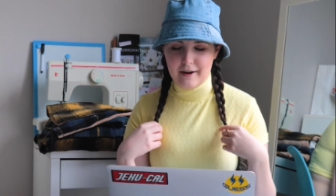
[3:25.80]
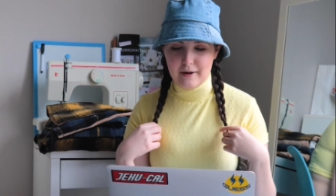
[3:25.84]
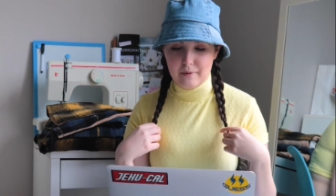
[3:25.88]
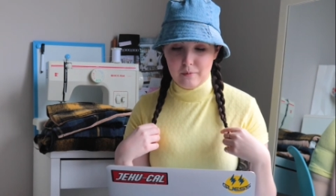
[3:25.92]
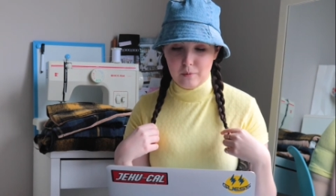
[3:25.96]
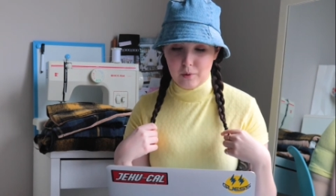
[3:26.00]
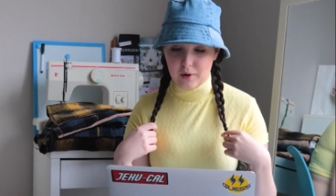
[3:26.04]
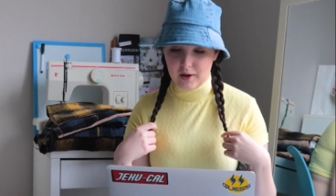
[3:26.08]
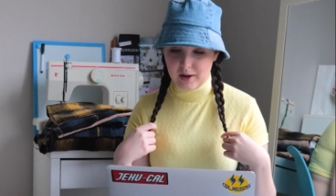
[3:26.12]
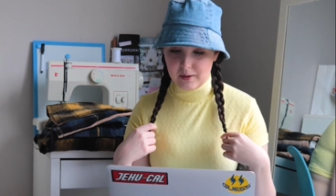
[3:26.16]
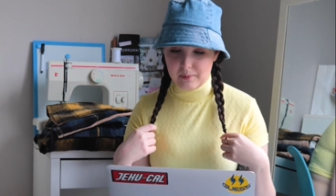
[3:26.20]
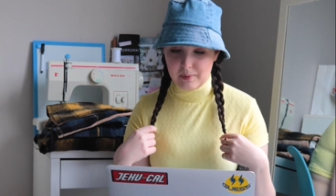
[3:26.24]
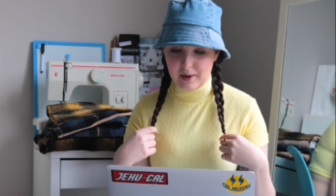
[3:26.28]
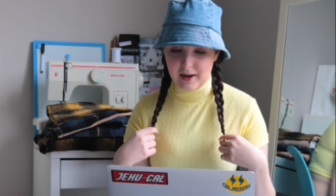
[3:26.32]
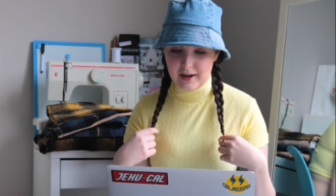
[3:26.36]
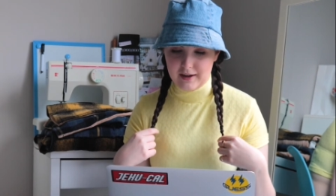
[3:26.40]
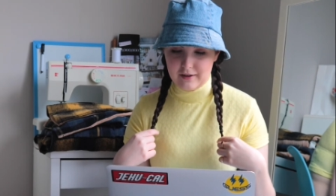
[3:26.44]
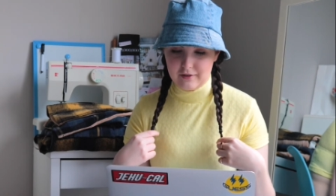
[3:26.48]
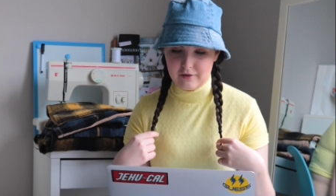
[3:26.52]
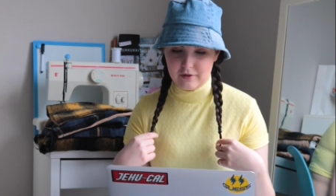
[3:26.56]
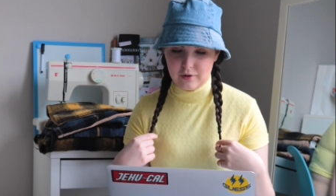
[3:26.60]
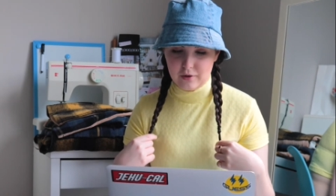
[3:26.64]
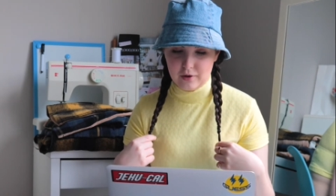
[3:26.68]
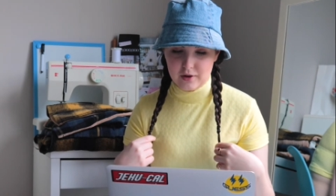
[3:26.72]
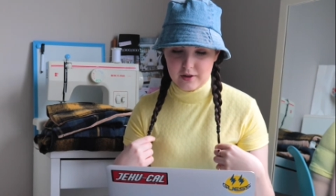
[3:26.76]
what I paid
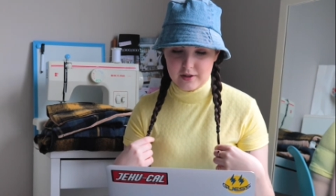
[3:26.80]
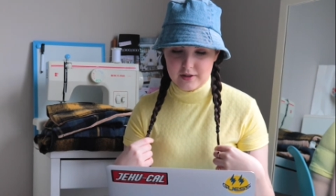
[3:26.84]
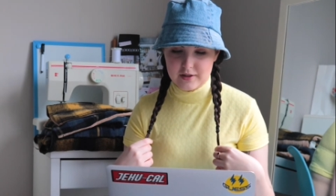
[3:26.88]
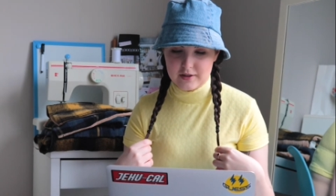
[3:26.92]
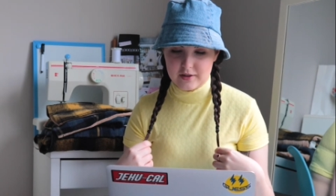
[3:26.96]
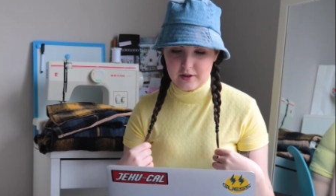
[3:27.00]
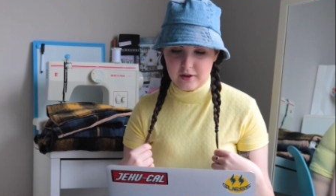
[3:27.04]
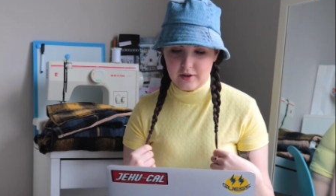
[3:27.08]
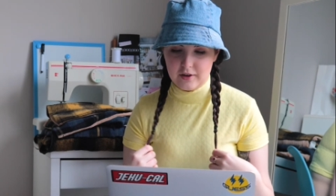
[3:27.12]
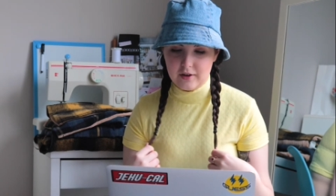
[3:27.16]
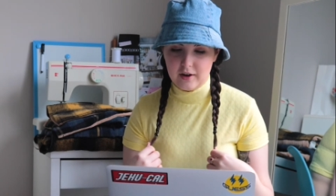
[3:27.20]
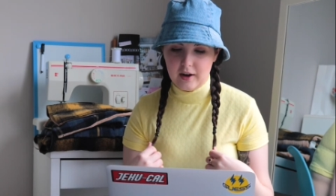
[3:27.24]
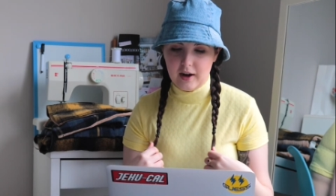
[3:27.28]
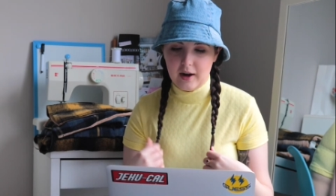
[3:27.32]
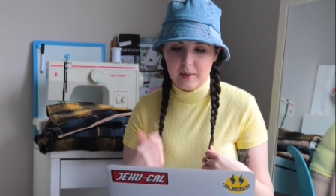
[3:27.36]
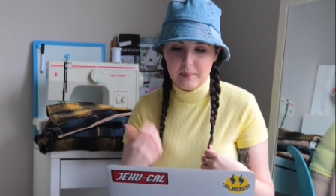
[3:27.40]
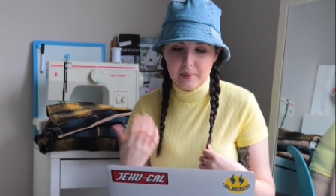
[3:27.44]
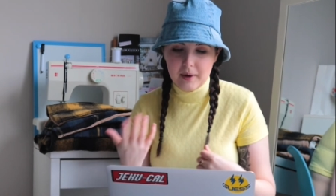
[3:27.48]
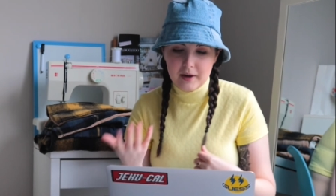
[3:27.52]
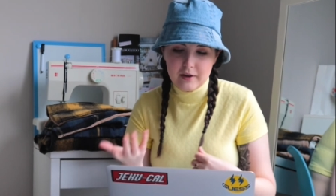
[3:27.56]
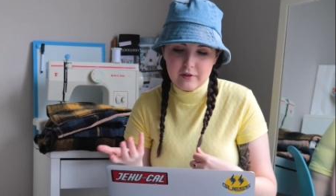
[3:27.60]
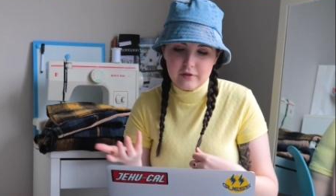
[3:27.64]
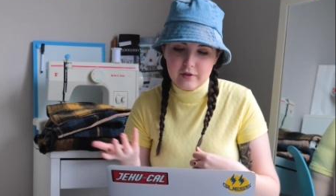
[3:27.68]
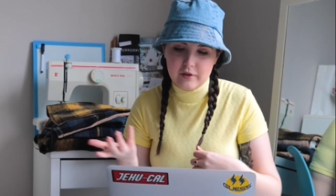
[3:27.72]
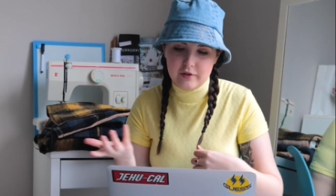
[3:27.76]
for it. So I
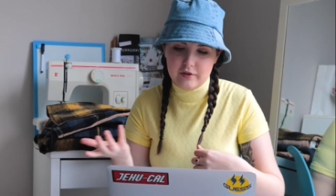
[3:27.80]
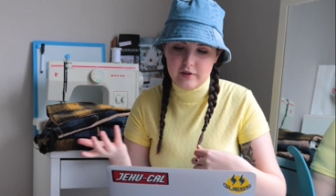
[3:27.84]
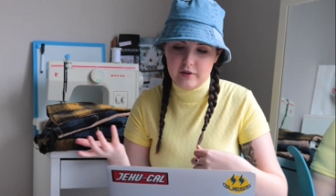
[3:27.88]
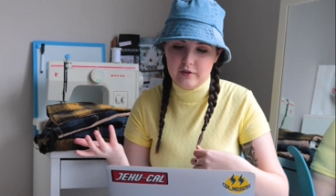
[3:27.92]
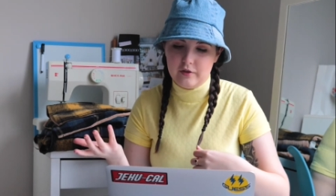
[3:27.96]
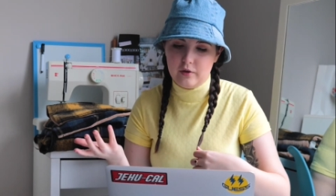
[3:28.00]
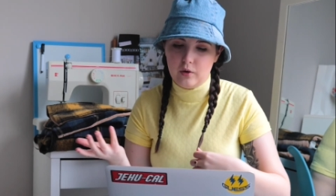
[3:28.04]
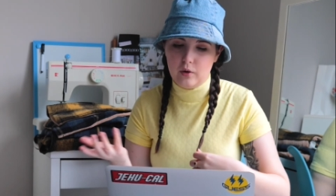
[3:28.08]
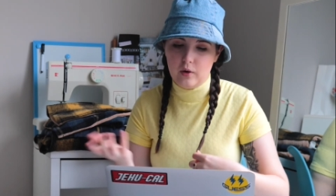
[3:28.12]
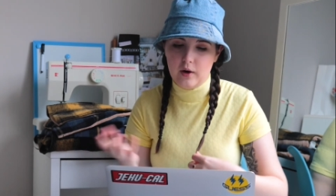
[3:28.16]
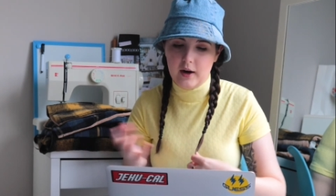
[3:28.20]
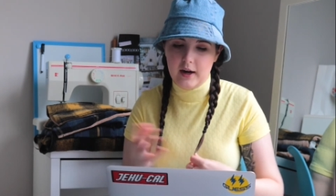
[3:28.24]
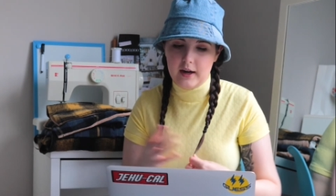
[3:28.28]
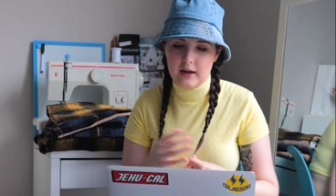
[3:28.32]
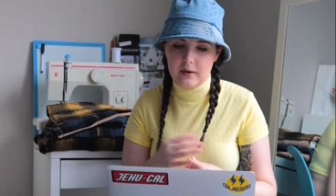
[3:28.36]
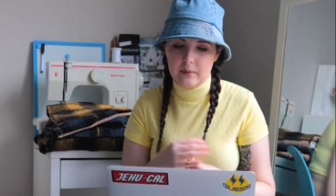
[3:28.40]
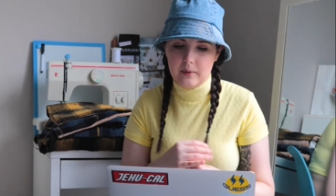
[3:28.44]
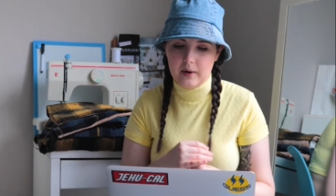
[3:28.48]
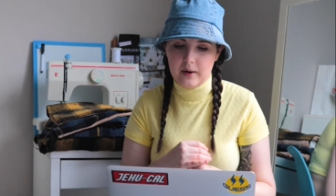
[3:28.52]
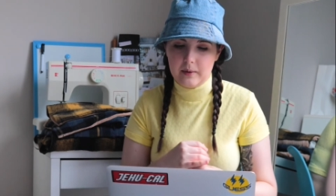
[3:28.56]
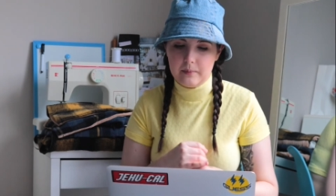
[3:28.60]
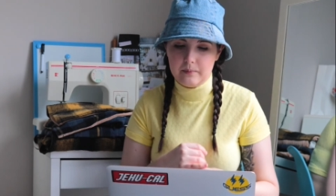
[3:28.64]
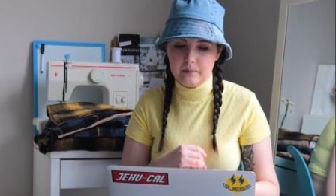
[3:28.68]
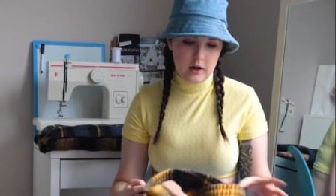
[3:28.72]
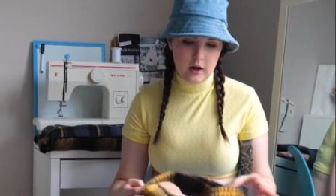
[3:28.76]
paid $54
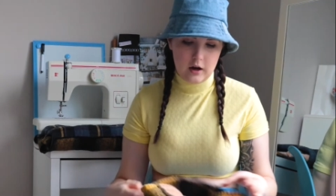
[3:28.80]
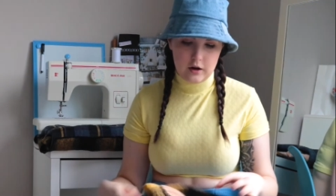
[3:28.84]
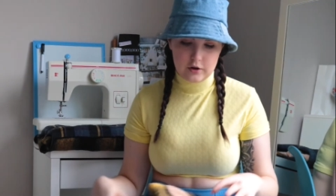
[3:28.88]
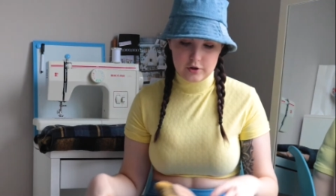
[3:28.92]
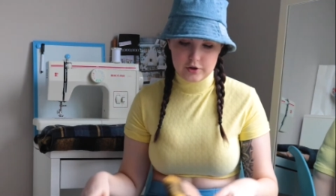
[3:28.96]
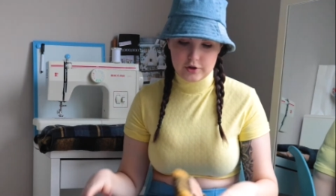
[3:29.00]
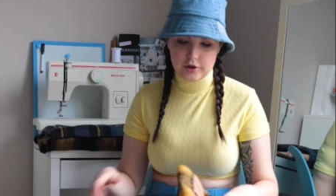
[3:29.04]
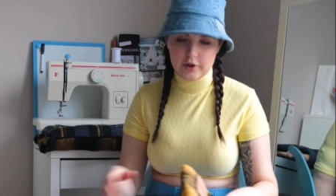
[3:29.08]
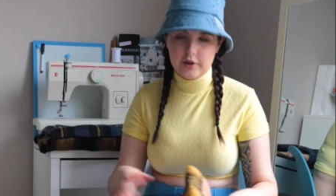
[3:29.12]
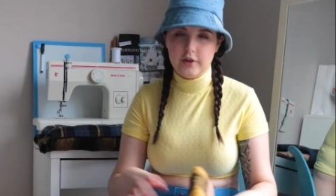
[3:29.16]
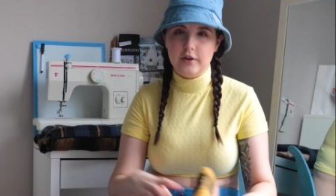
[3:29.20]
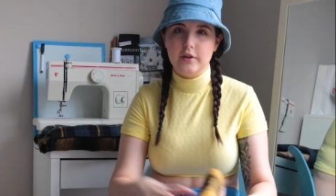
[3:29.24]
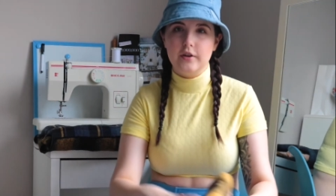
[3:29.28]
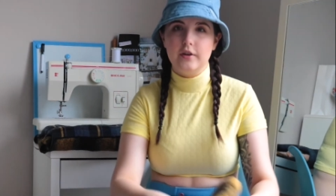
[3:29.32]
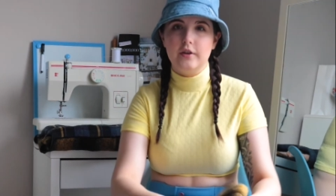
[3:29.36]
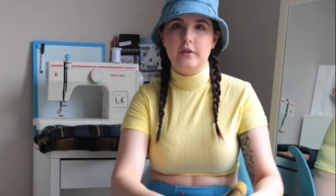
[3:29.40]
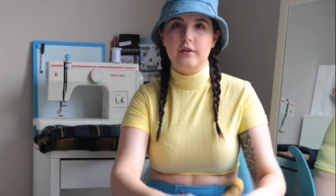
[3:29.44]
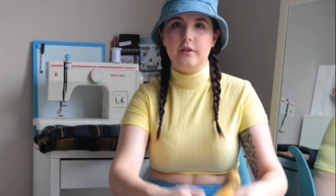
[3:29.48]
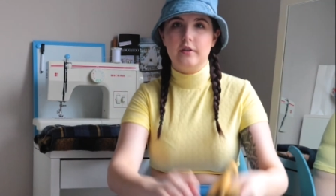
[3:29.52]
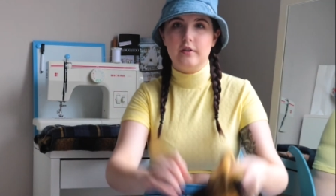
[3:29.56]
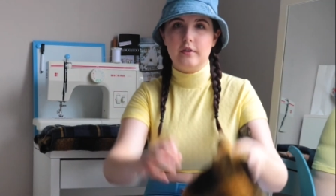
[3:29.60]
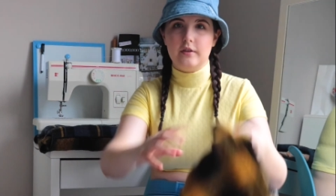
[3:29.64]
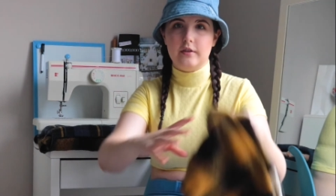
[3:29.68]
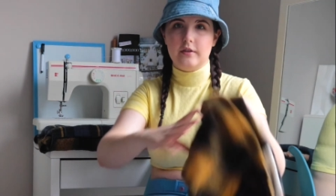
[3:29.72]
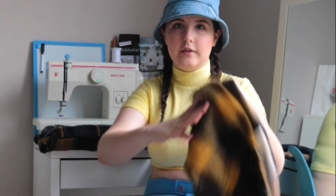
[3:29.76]
anyway. I'll show you
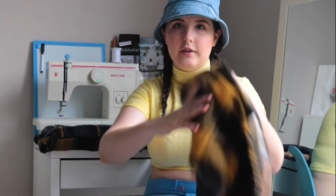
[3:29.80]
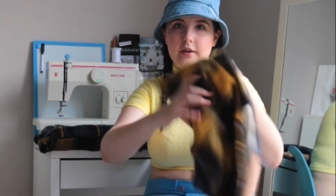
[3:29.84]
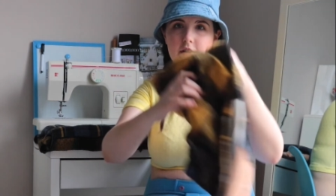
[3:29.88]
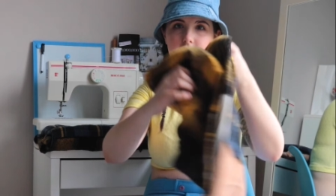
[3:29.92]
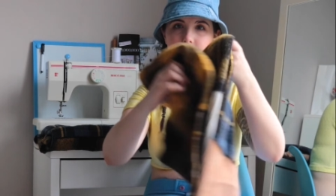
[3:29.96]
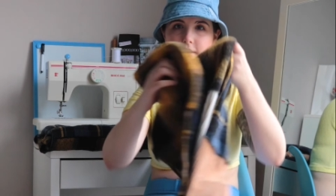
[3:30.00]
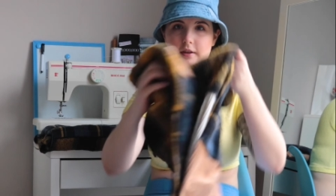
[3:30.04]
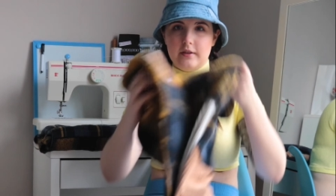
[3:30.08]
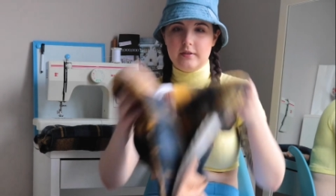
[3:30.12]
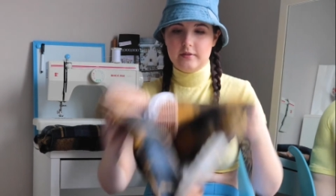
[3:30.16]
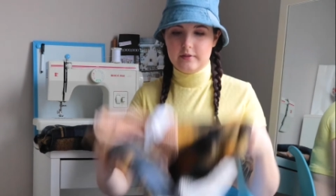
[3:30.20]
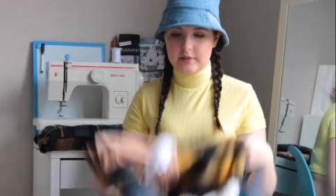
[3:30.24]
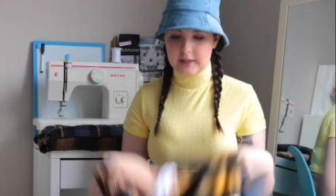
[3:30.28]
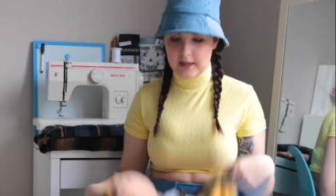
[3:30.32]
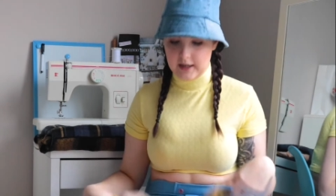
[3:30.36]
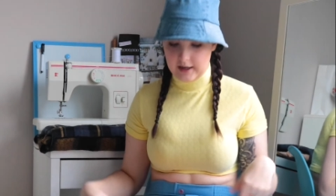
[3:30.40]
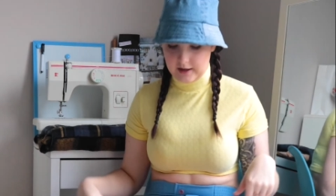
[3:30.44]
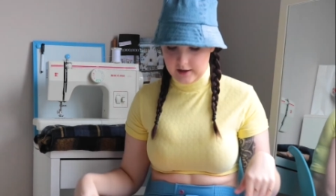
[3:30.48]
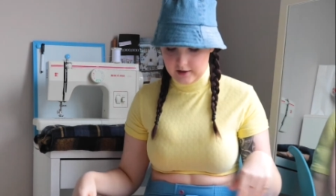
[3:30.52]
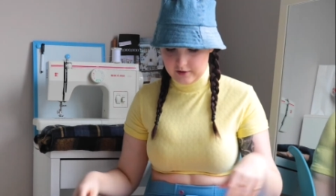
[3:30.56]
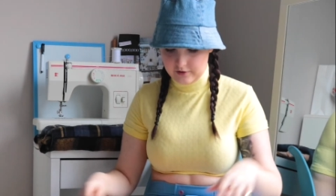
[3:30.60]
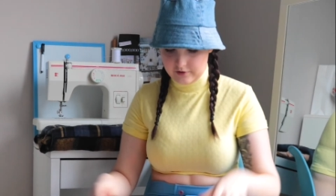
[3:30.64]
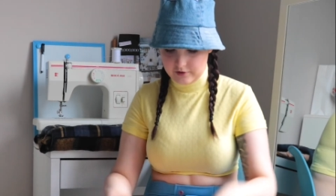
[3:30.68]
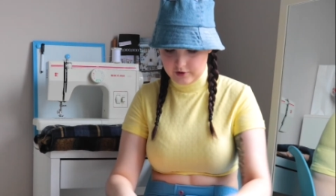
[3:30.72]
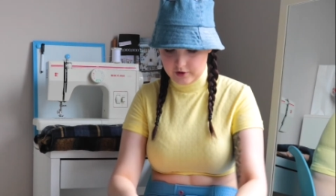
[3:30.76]
the
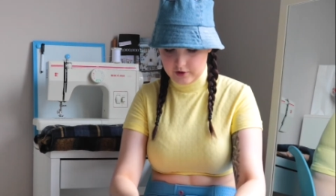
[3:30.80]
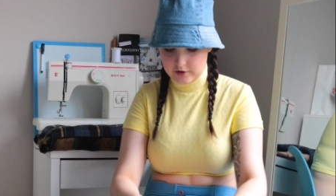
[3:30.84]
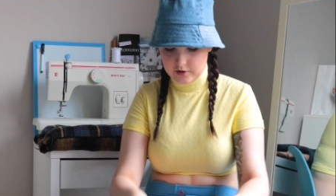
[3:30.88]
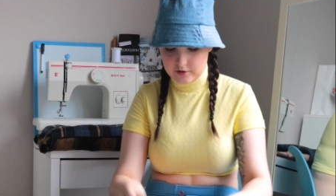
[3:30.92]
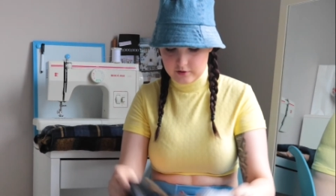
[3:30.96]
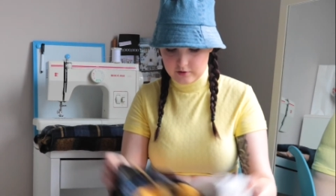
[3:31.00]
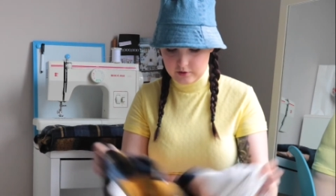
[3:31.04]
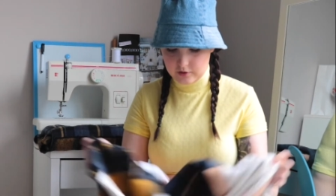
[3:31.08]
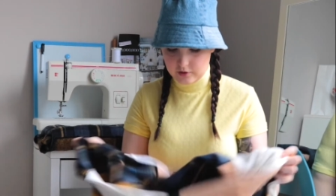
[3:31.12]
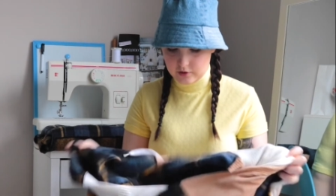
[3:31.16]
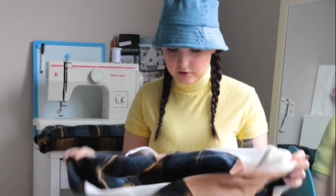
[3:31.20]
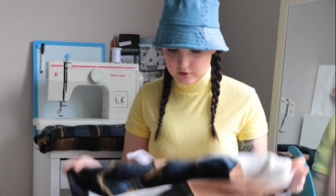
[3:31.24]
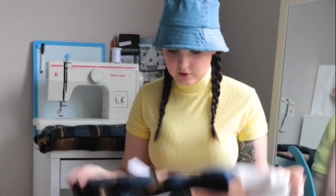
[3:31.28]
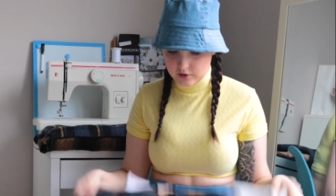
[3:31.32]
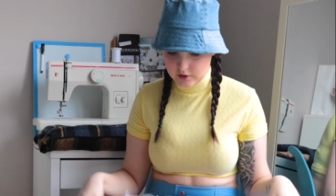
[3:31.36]
tear first of all.